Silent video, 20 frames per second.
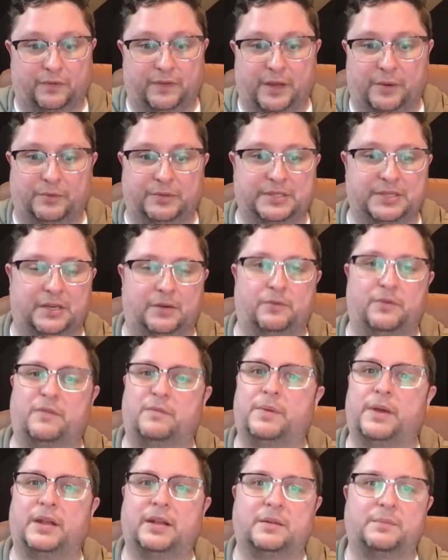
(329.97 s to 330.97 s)
They would say, "We've
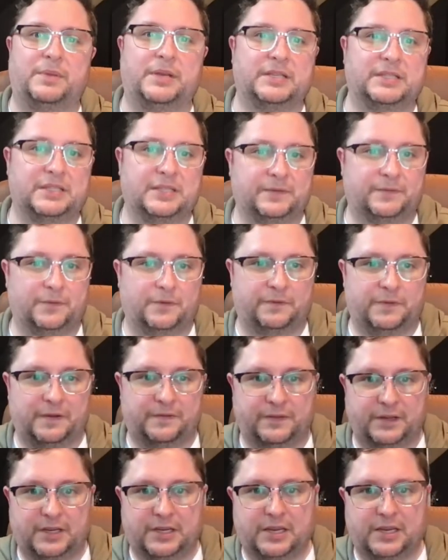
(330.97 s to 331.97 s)
been in business for
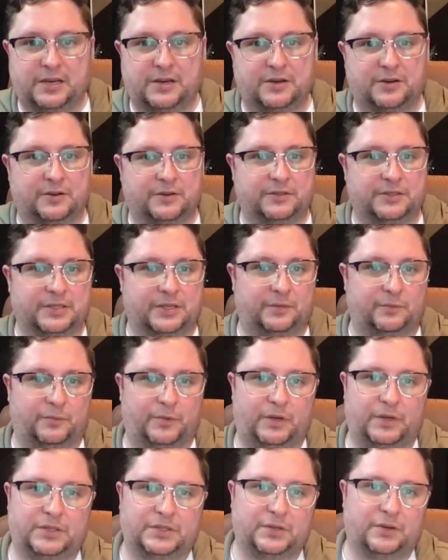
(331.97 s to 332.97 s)
50 years, and
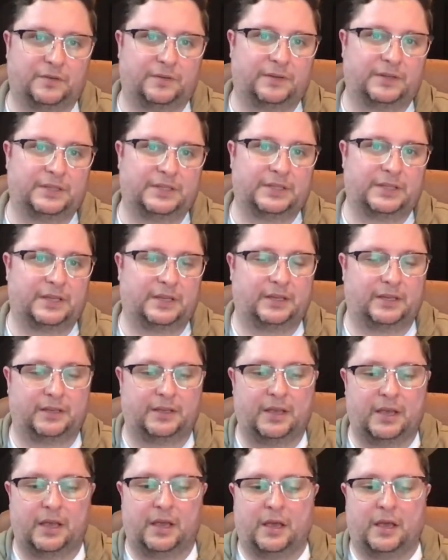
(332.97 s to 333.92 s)
we service the